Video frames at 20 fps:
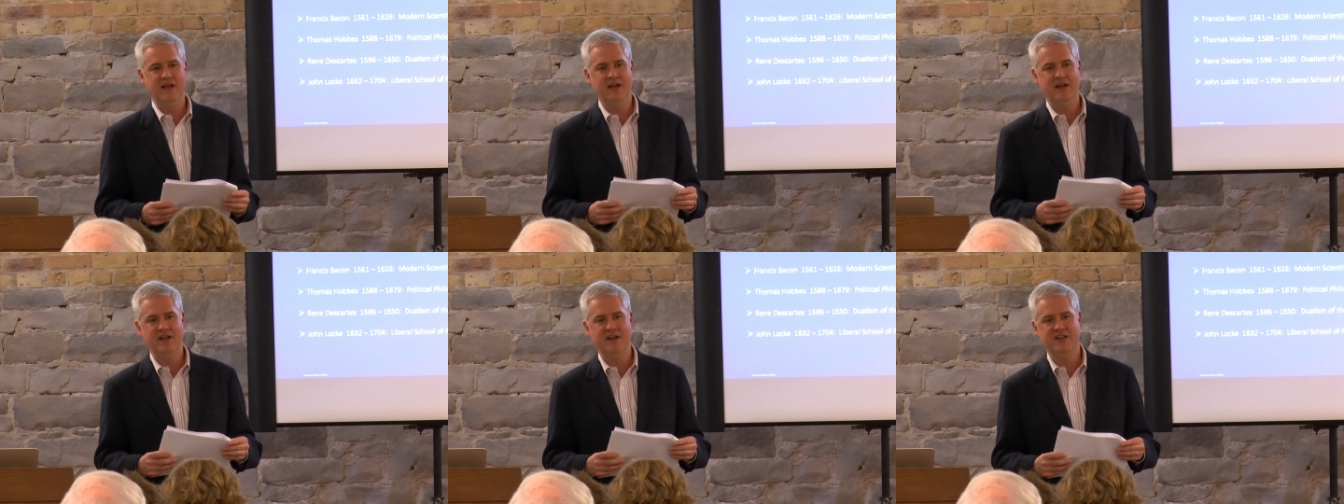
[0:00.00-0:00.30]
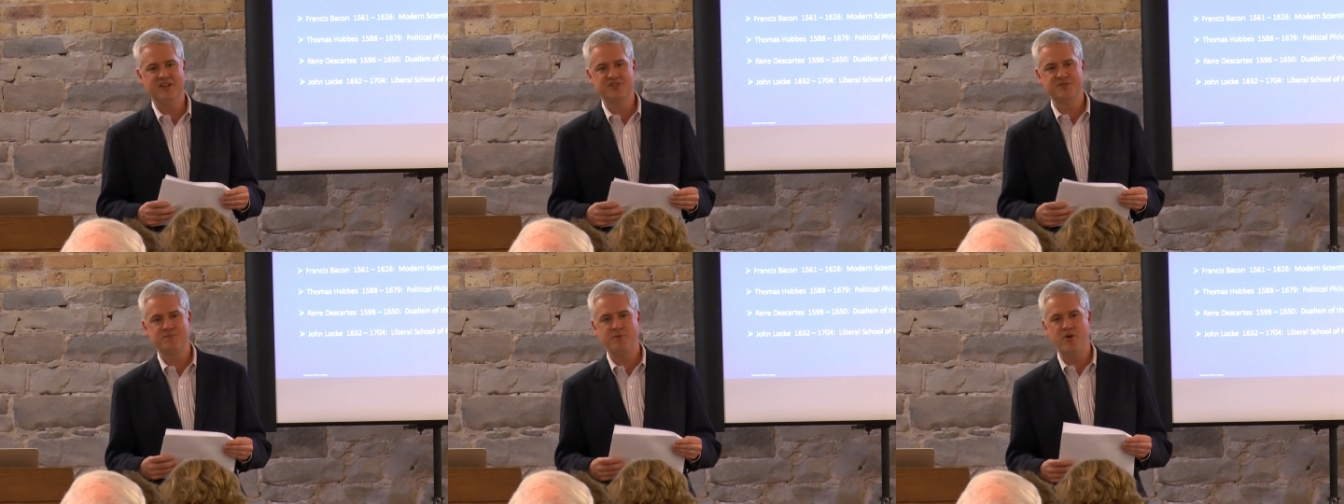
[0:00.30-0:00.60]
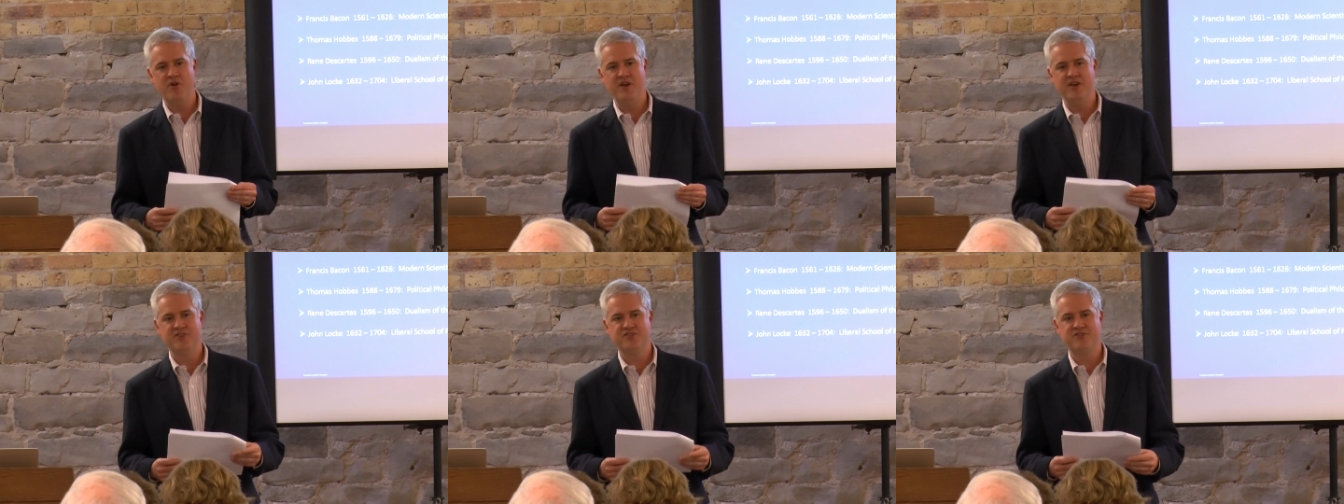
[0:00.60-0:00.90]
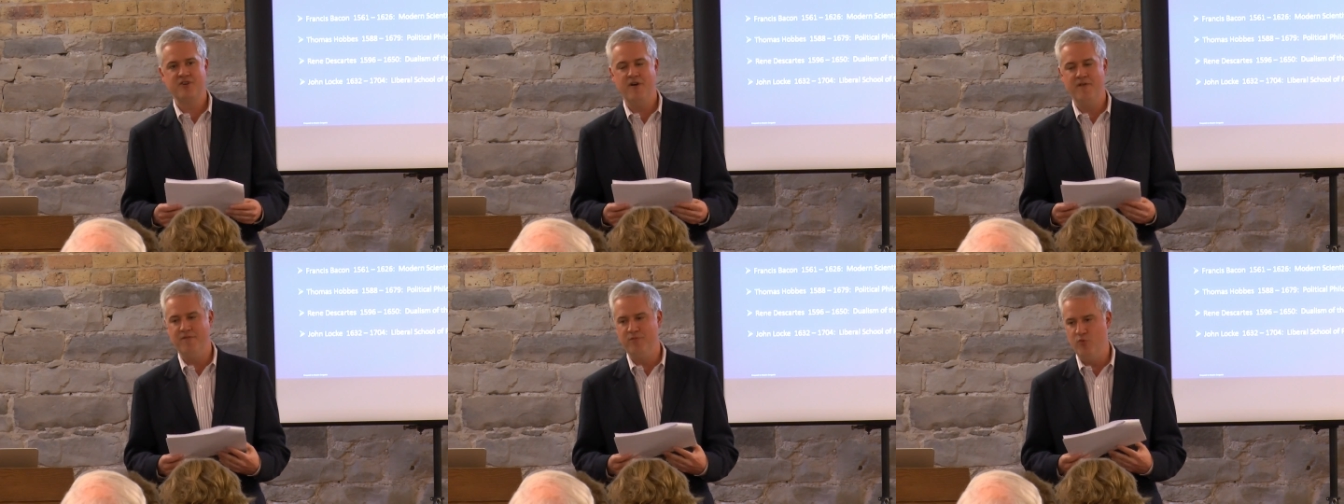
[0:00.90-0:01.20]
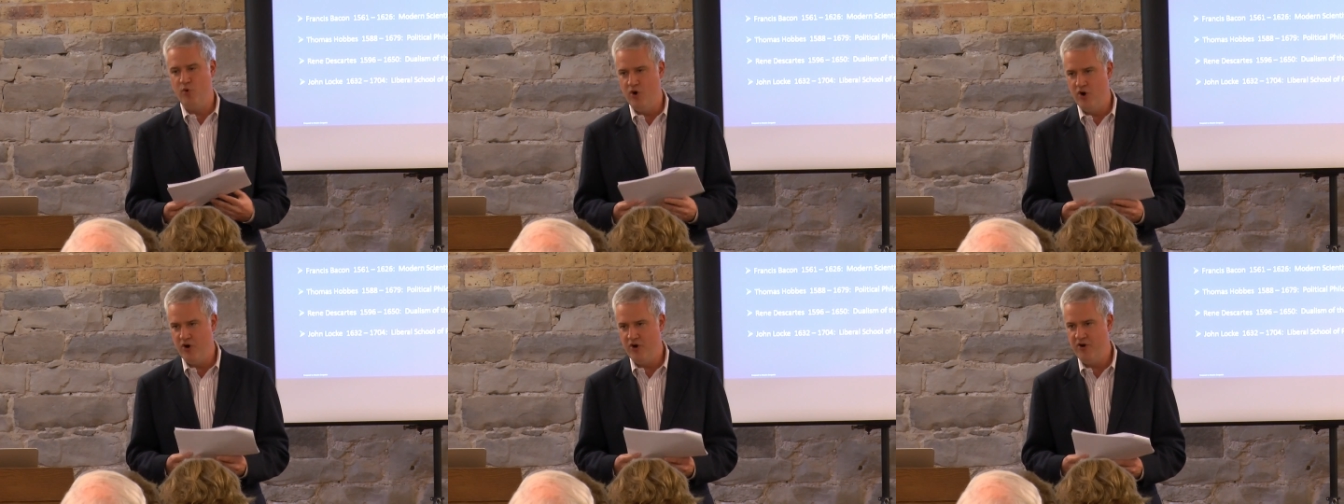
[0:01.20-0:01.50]
uh, experience of
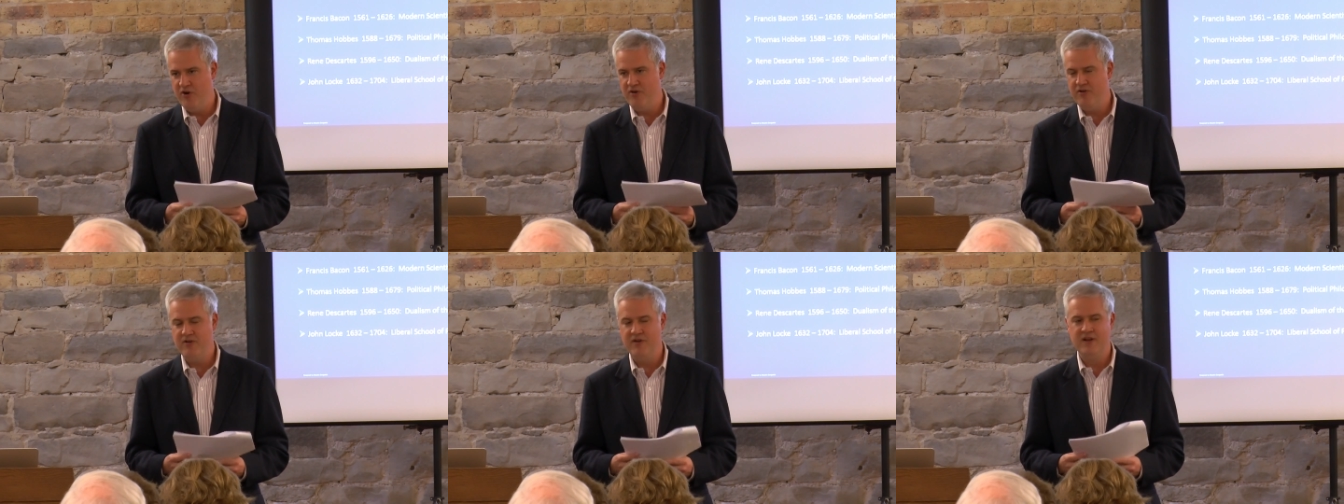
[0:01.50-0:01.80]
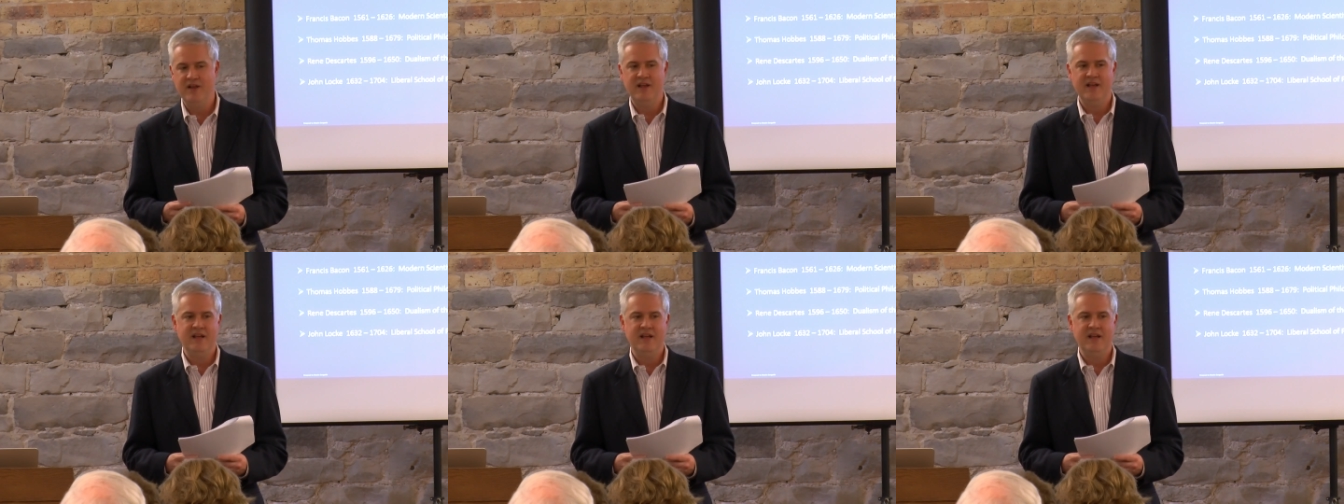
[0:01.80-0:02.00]
war